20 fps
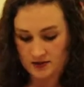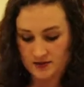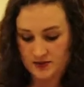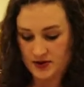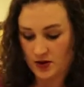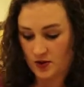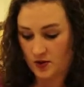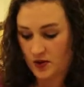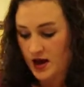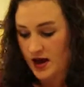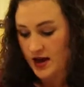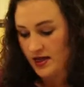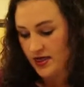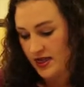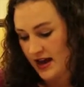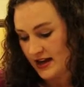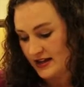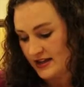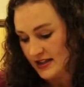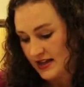So
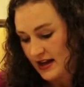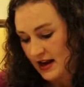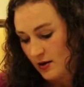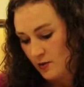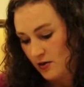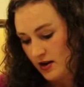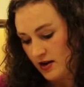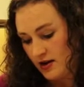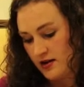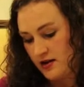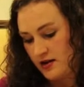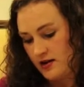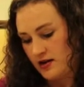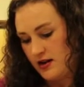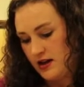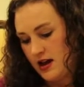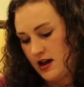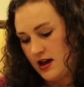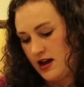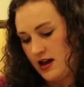that's that one.
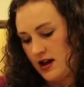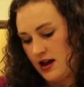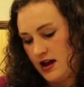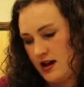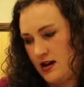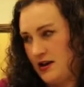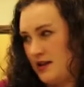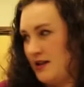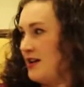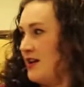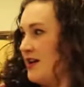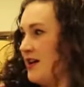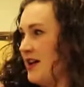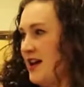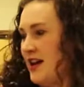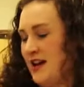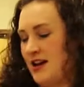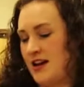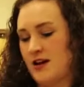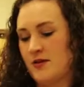And
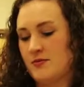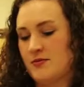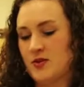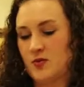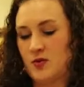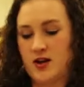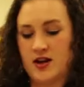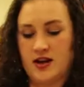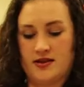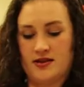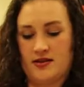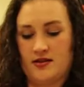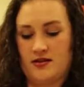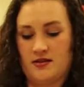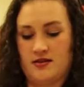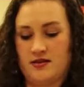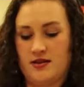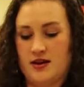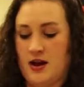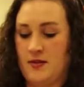it comes with,
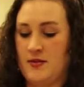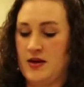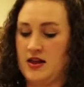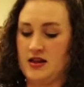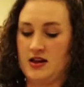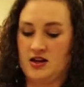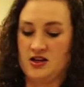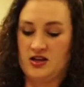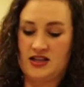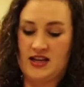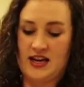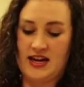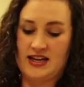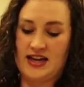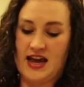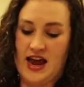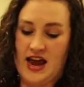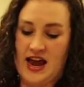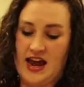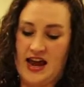I mean, there's like
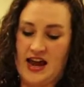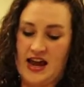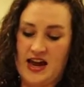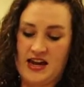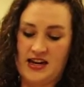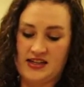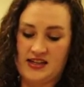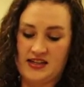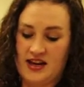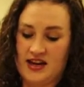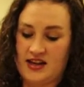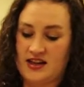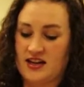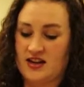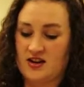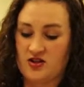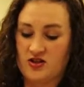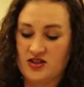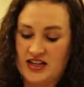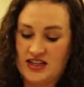8, I think
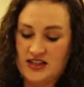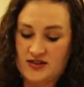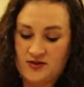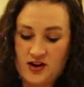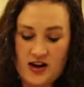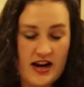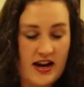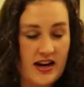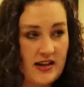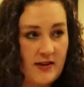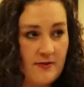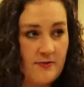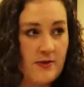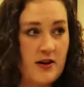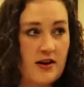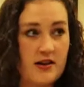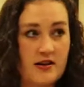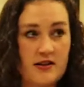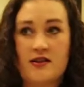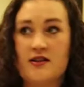it'll test for 8
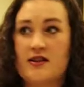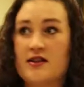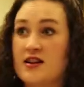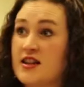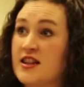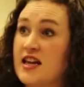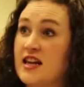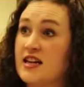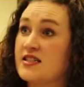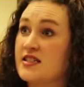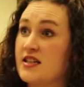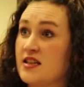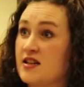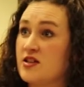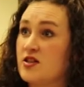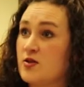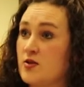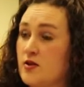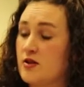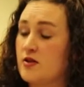different things in
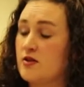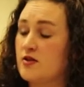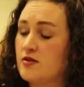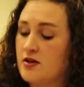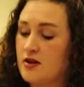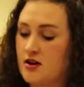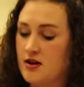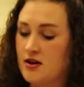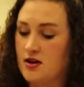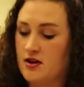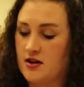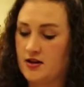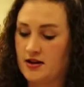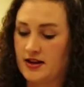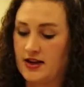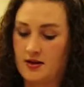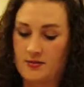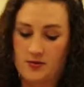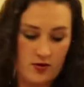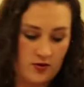the soil on the
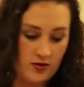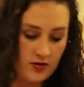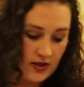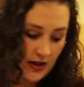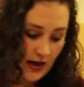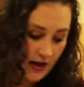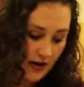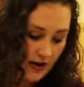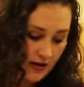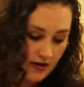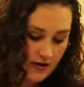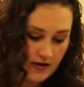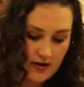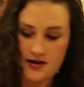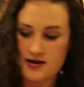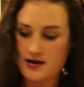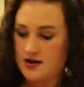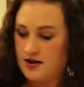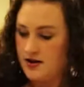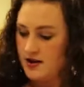chemical side.
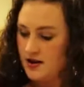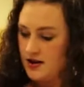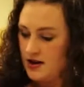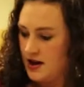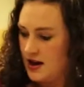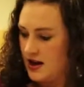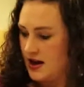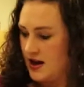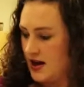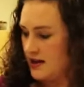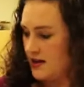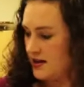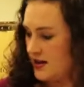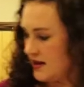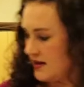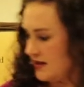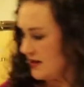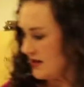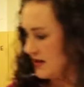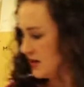And
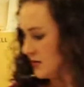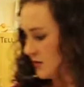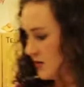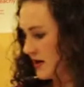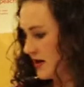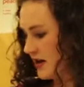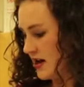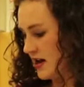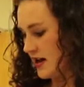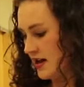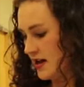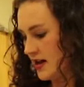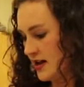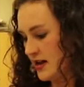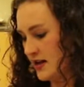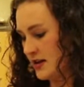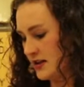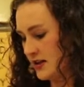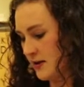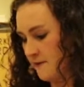then this one
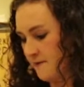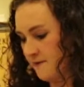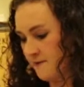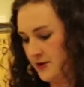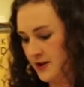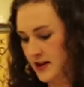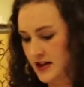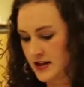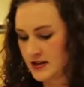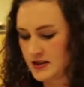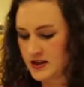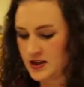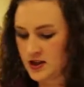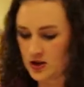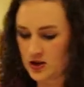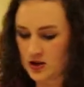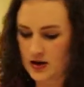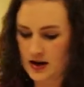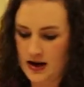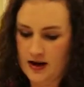is for kids to
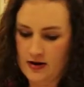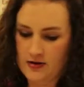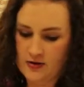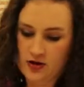learn how